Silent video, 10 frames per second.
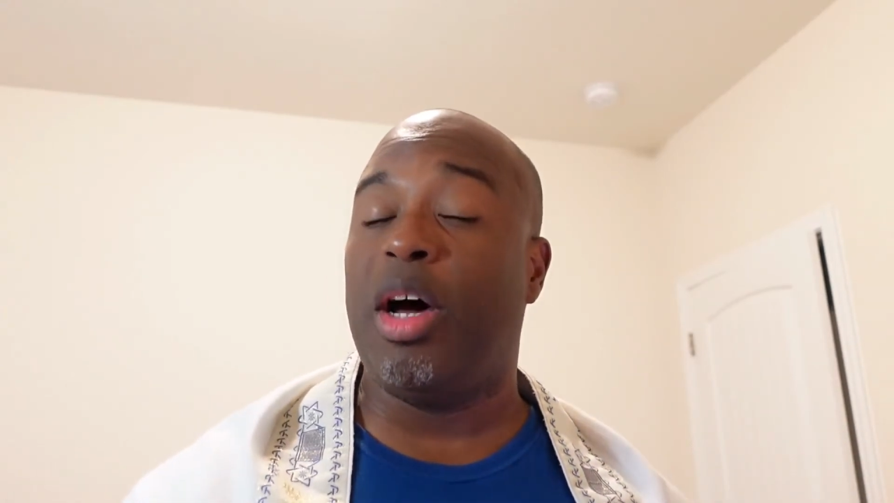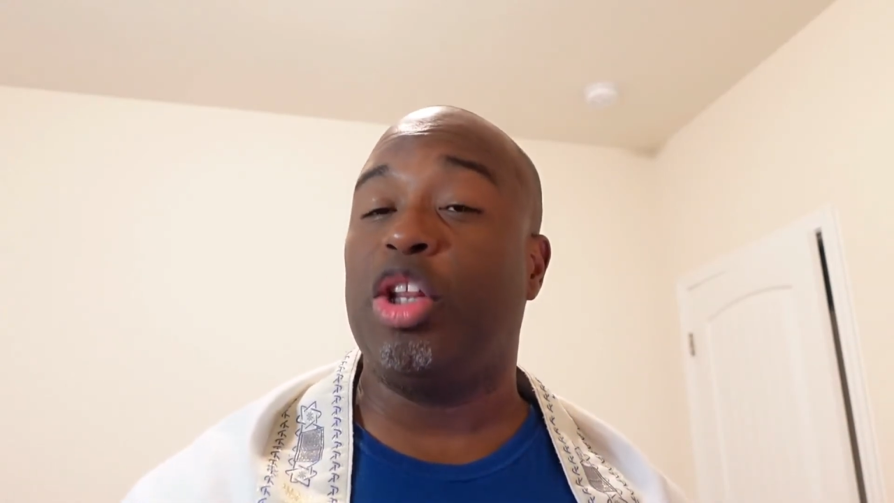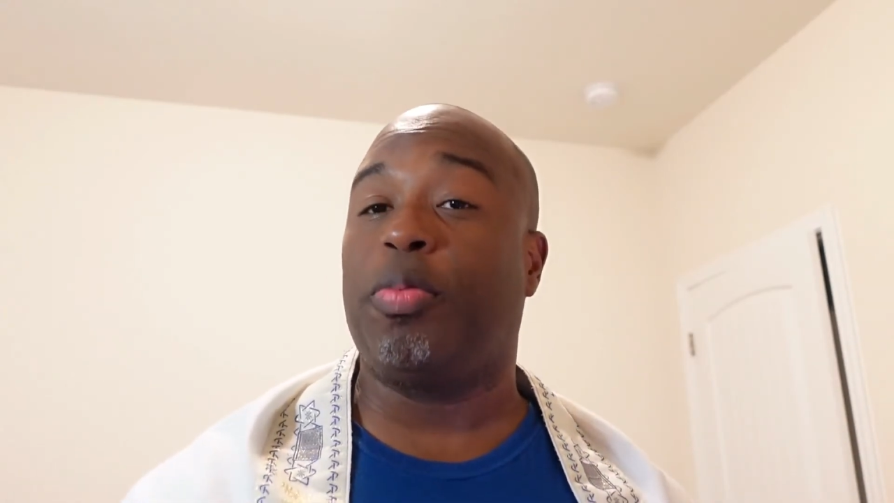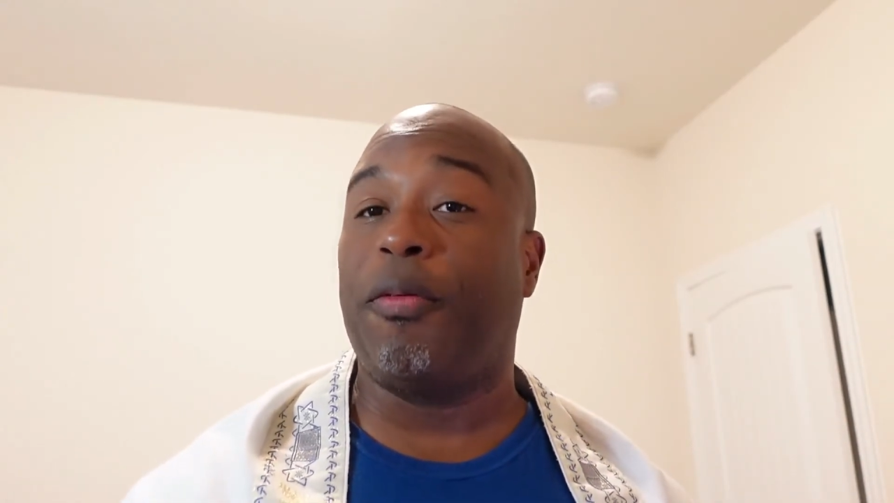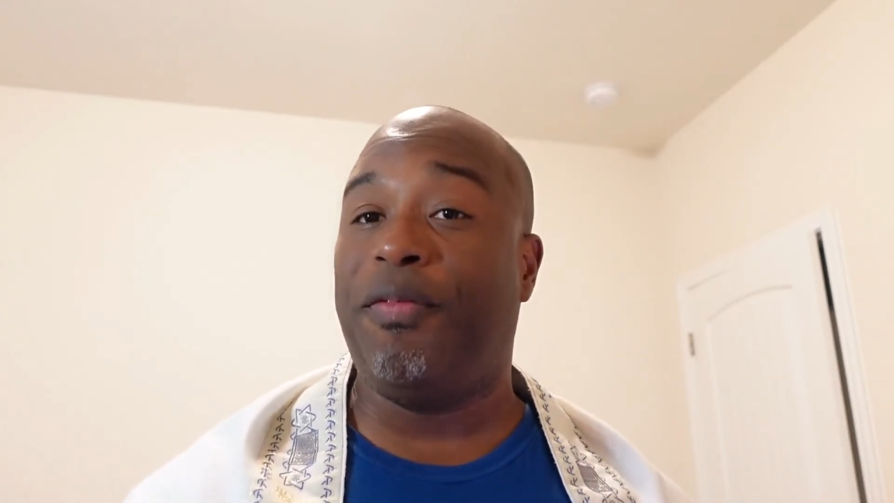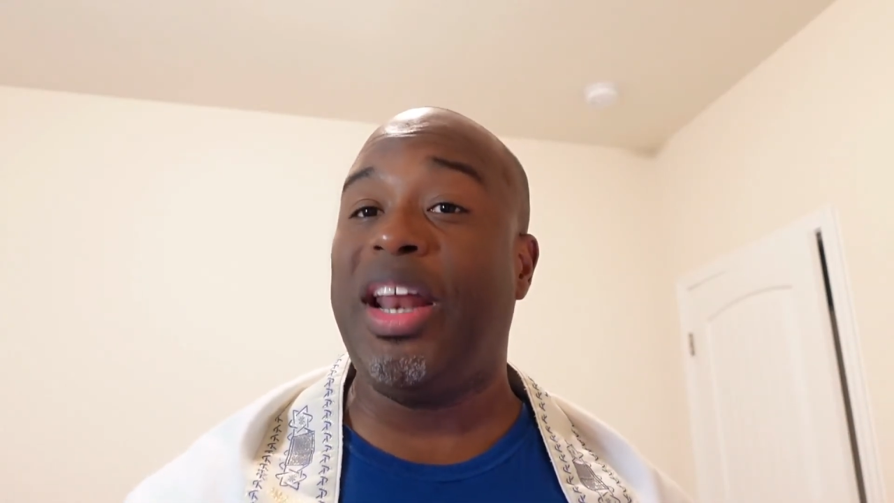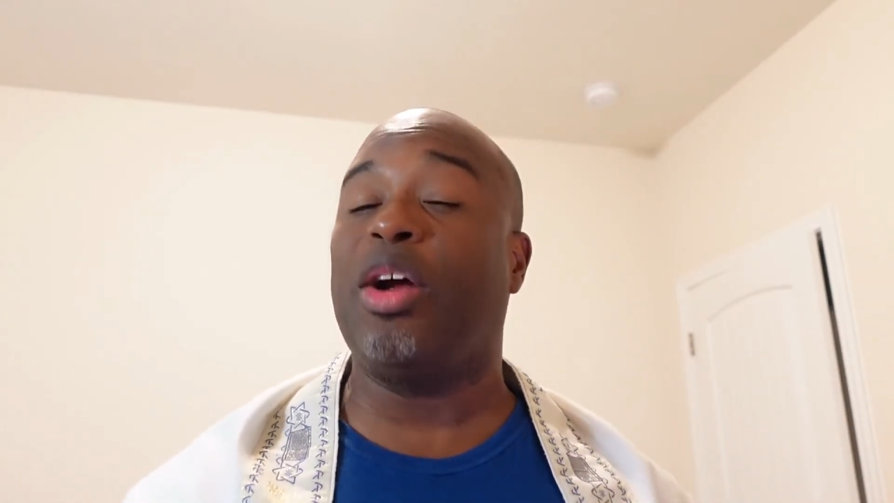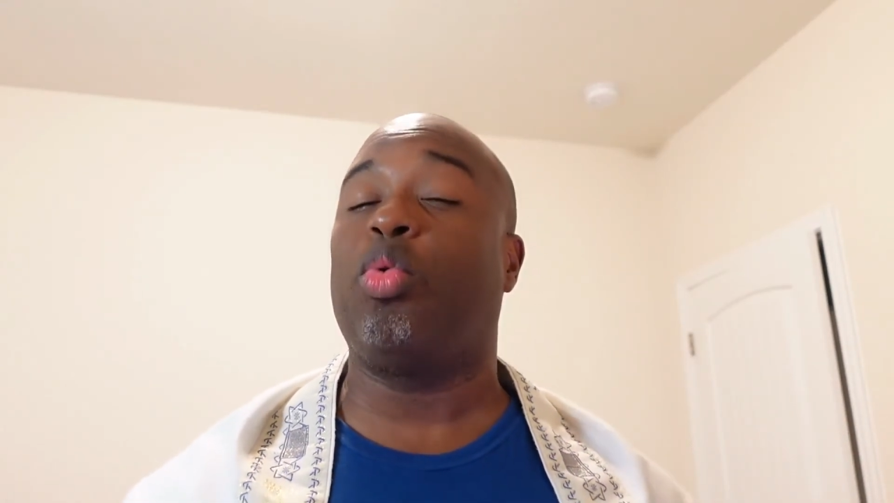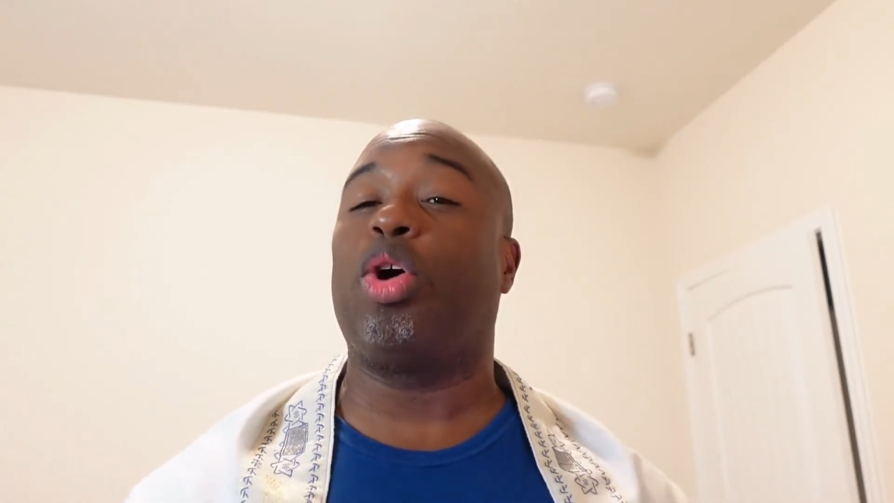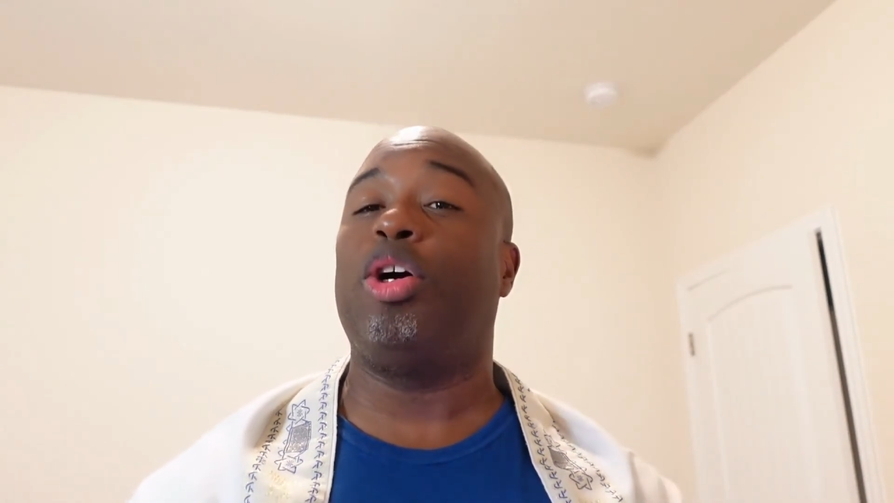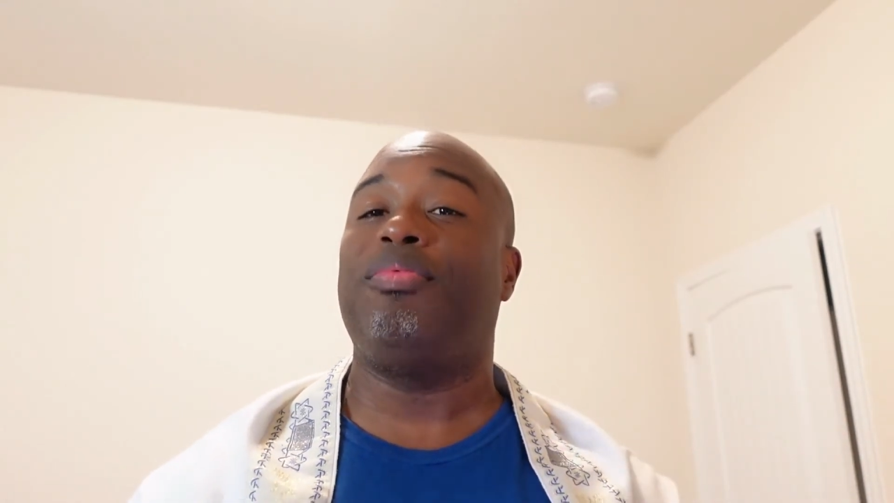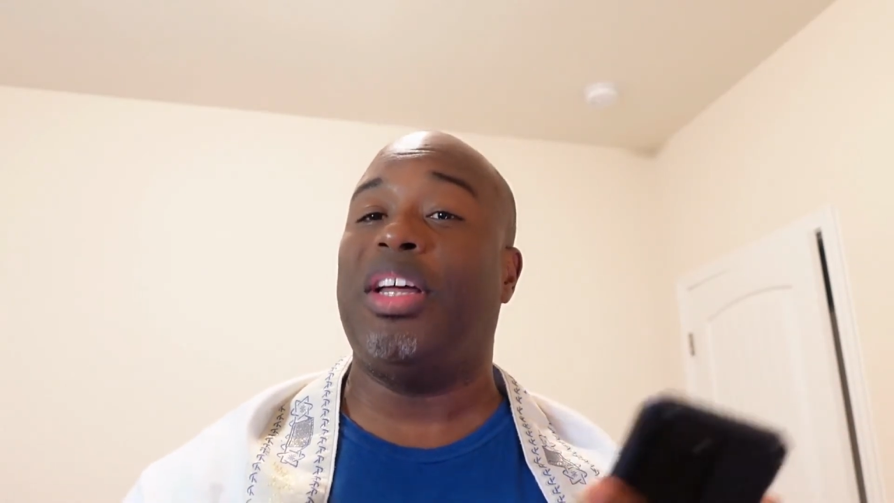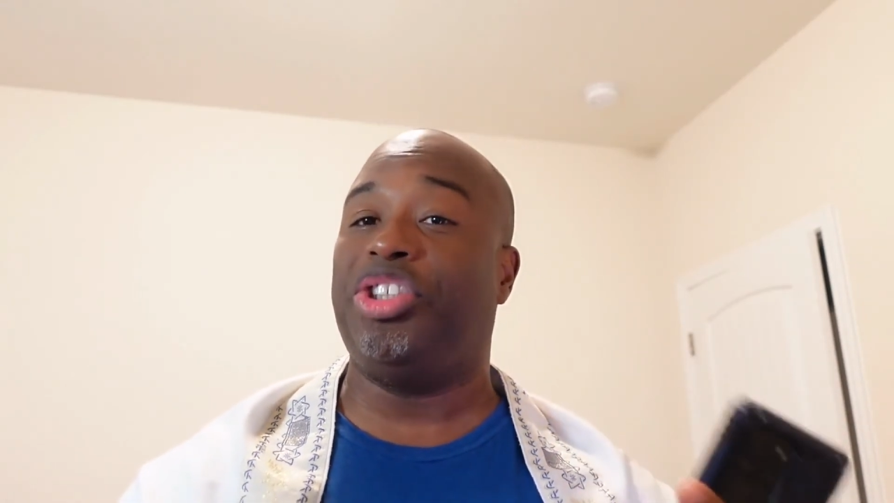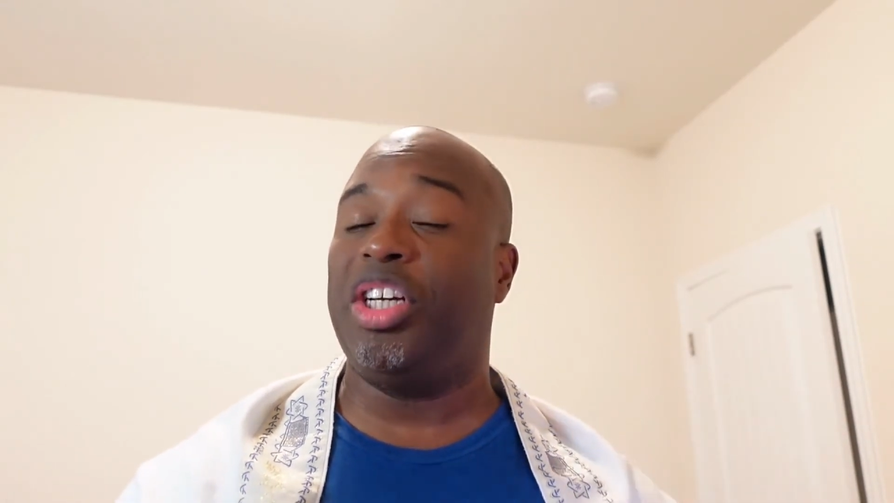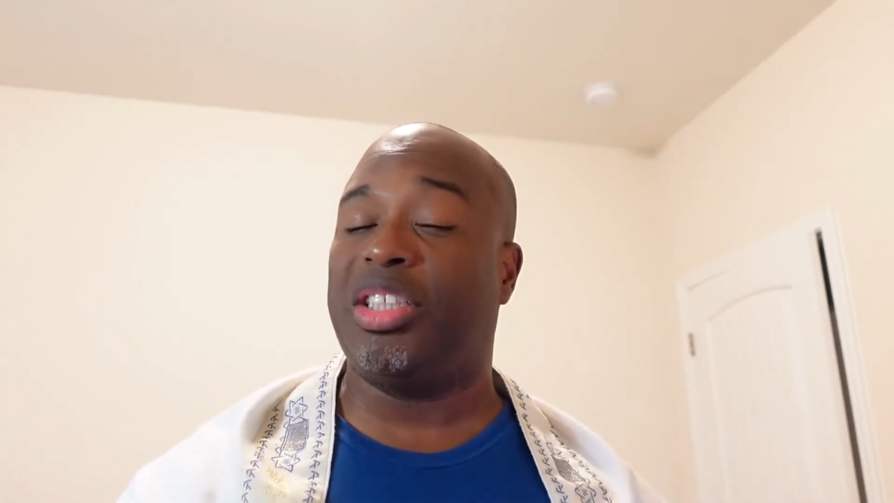other prophetic words
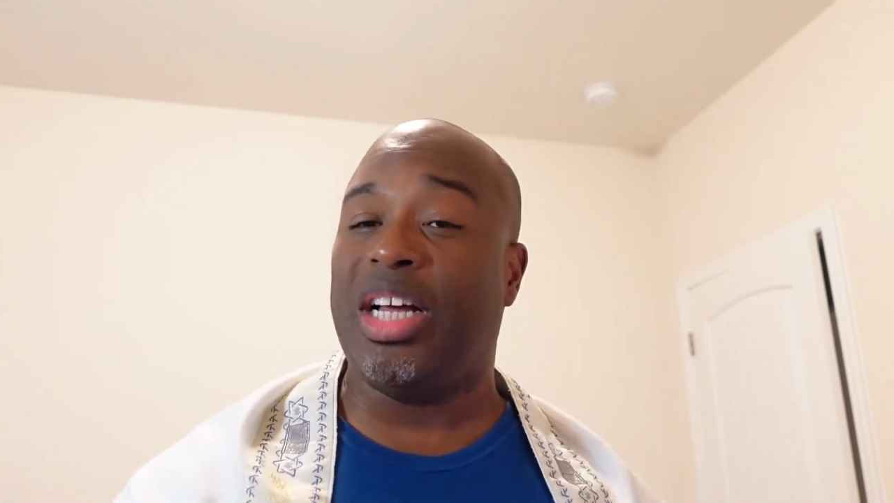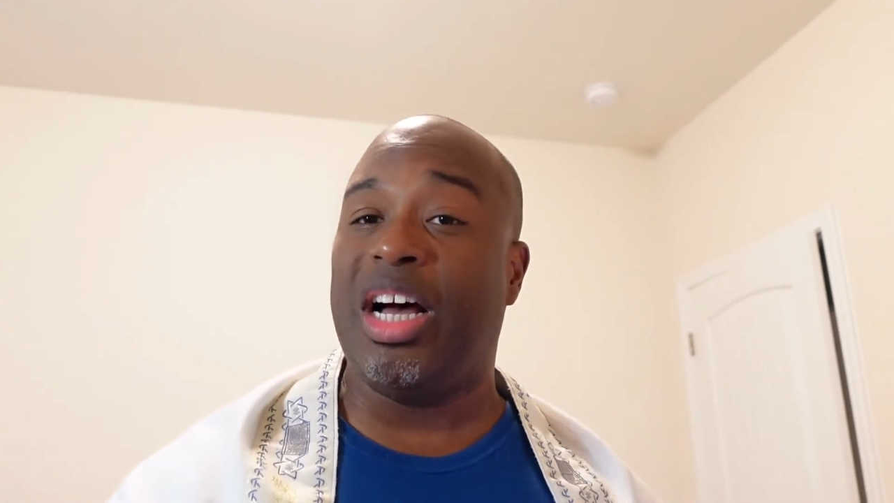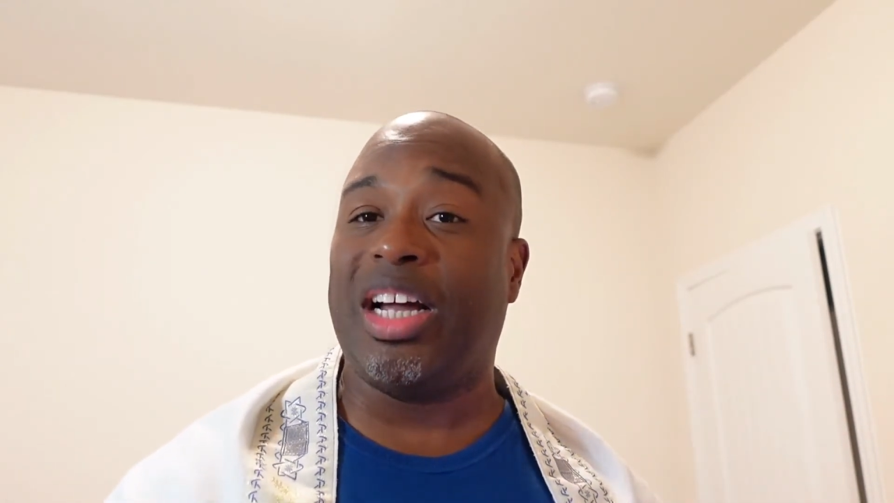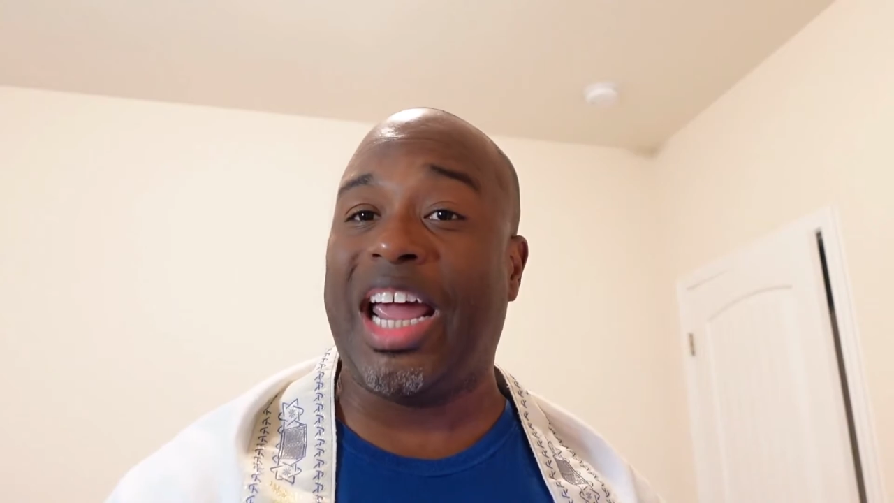that just uh,